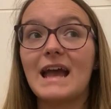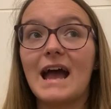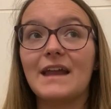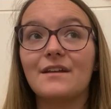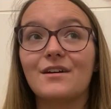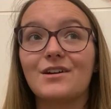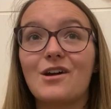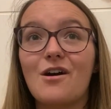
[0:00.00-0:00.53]

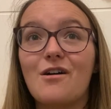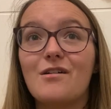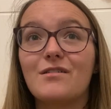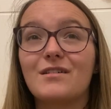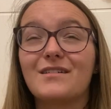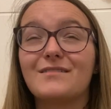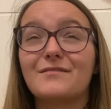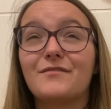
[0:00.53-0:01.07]
And I
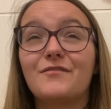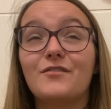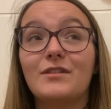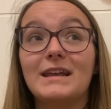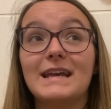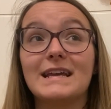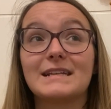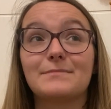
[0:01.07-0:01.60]
can't
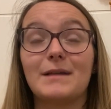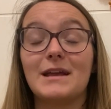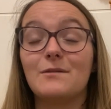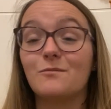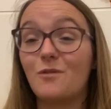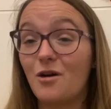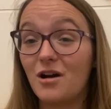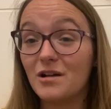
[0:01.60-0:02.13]
fully
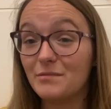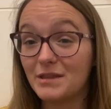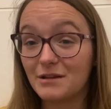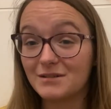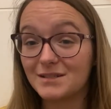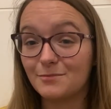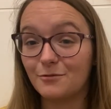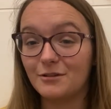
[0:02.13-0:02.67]
explain why
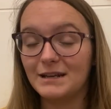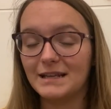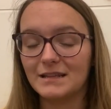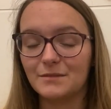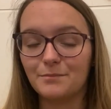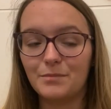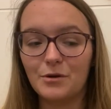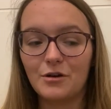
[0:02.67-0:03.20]
without spoiling
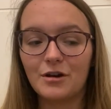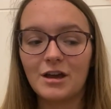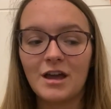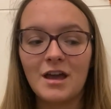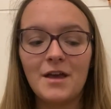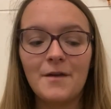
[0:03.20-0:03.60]
the book,